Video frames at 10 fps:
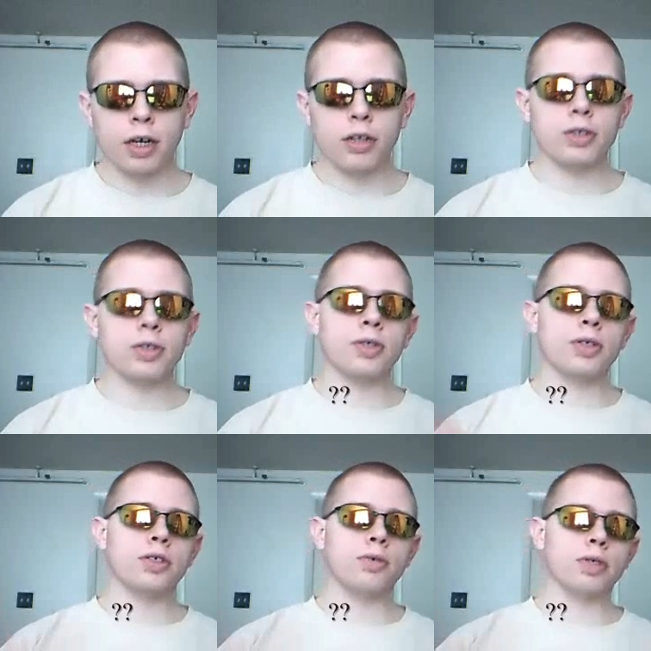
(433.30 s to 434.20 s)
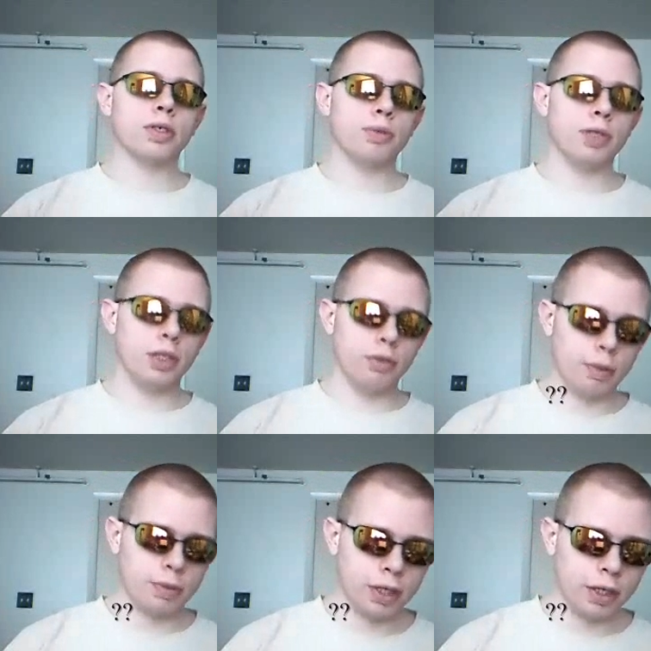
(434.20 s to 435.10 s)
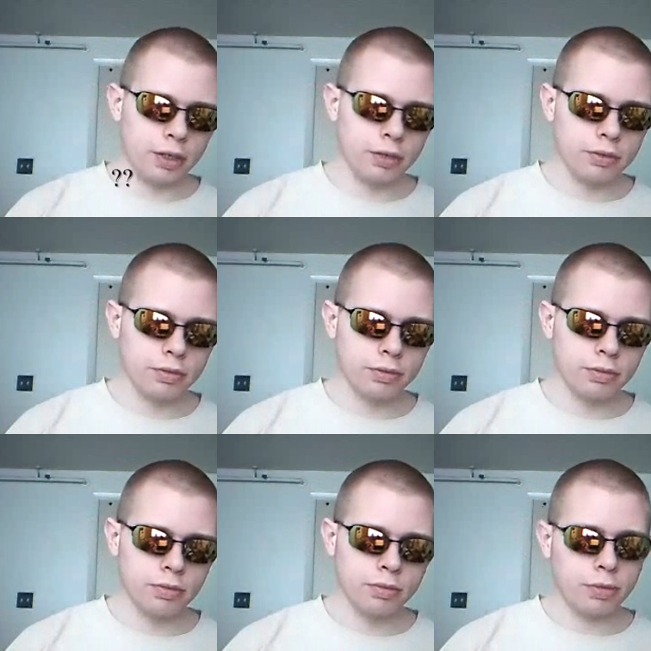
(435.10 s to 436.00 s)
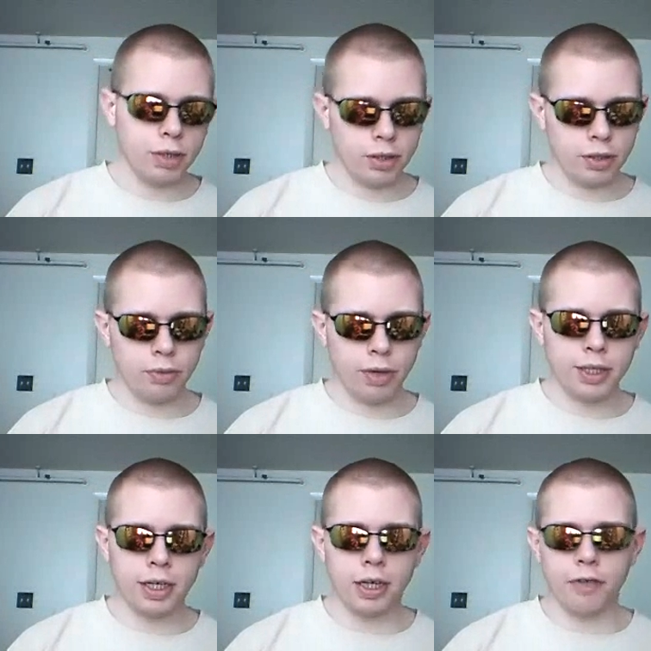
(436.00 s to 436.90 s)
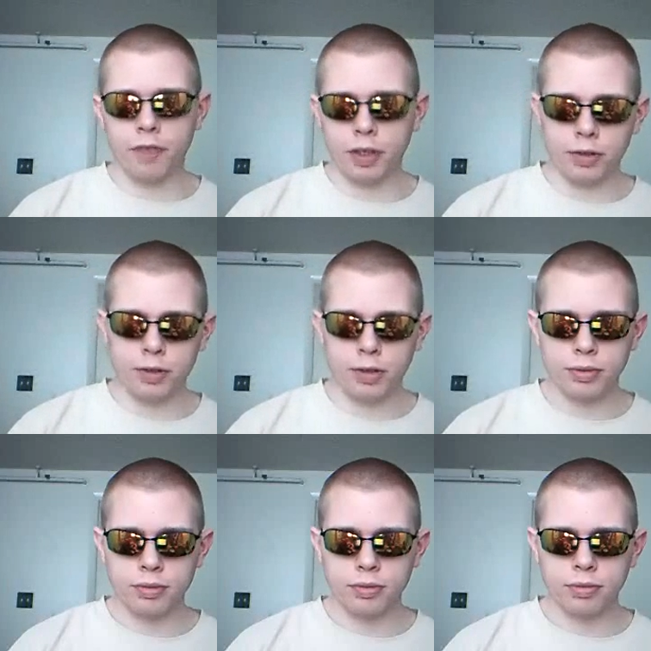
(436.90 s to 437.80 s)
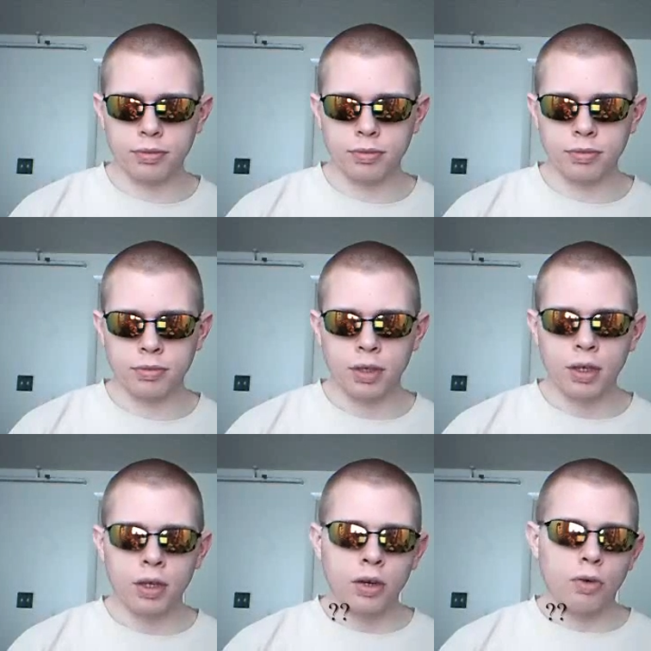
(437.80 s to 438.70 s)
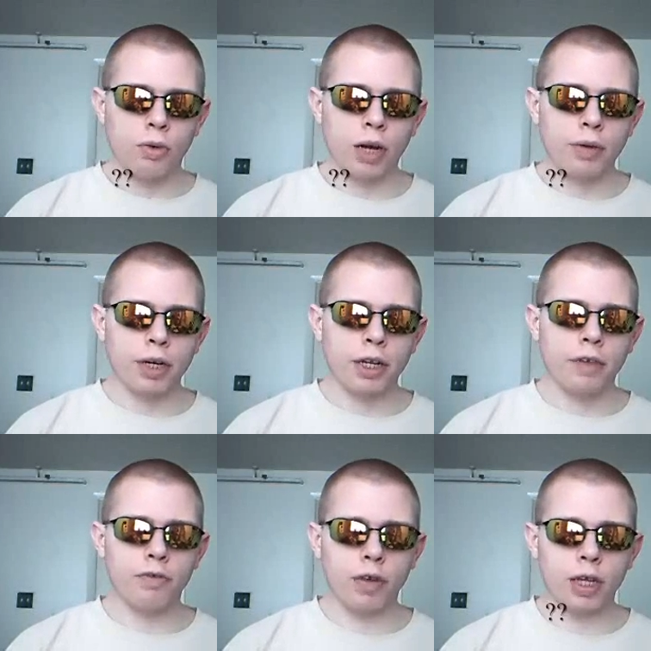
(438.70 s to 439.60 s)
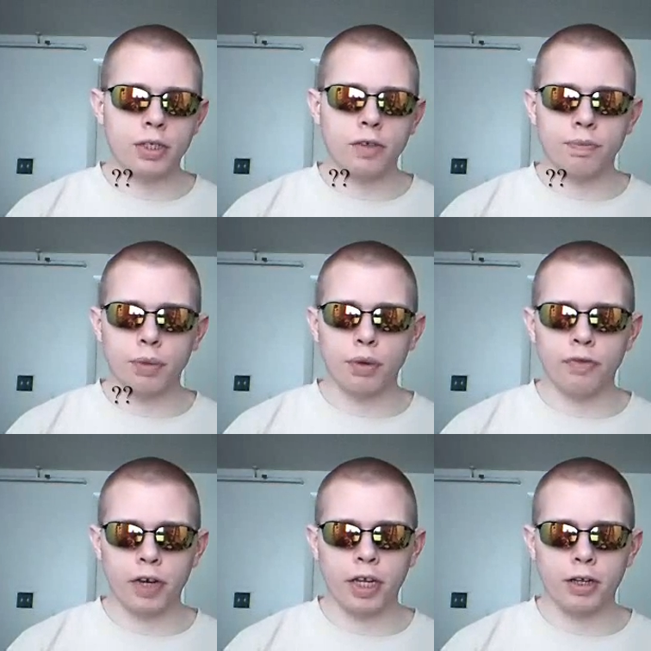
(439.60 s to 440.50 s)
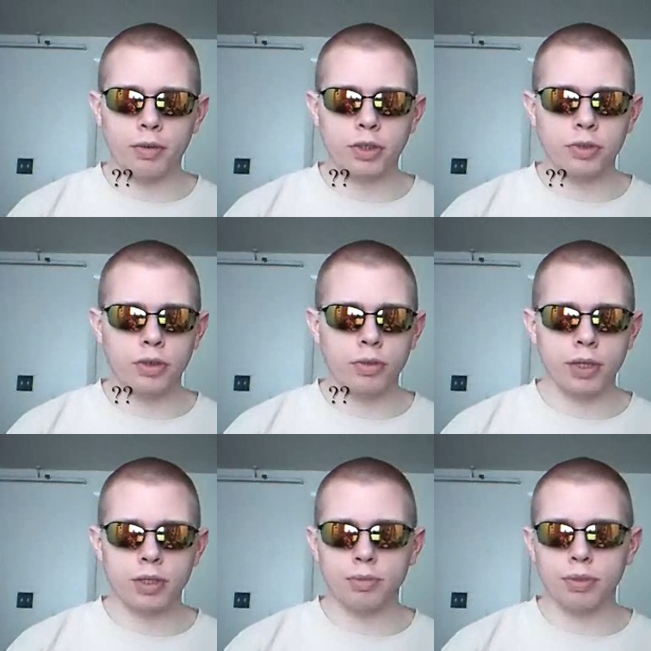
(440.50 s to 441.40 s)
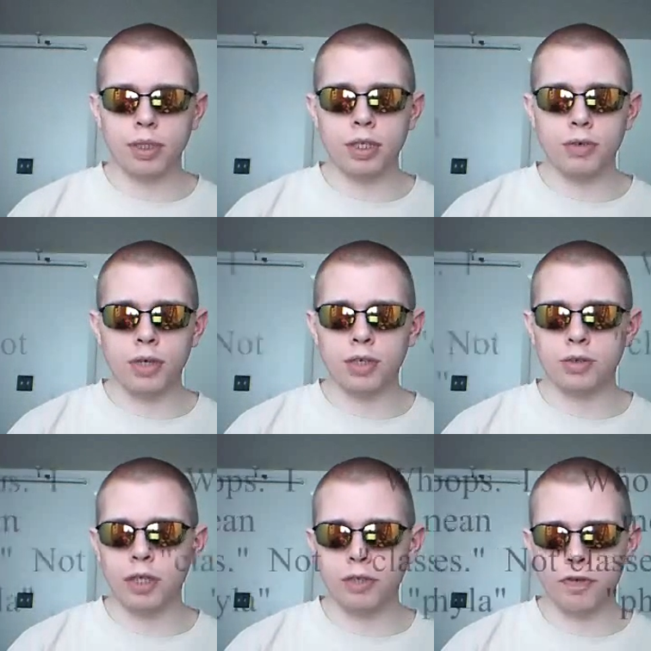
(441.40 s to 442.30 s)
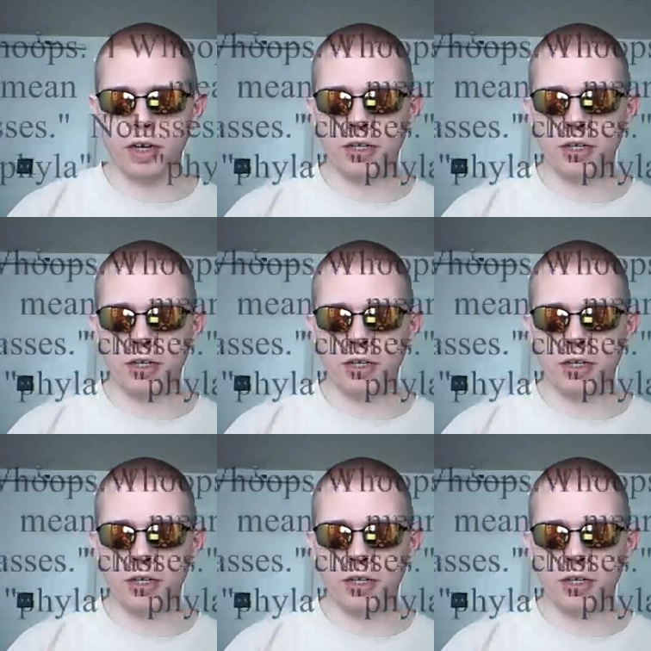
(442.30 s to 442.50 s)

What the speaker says: Others insist it was completely a reptile. Well, then why did it have feathers? Why would it have traits of both phyla, which are otherwise completely unique to these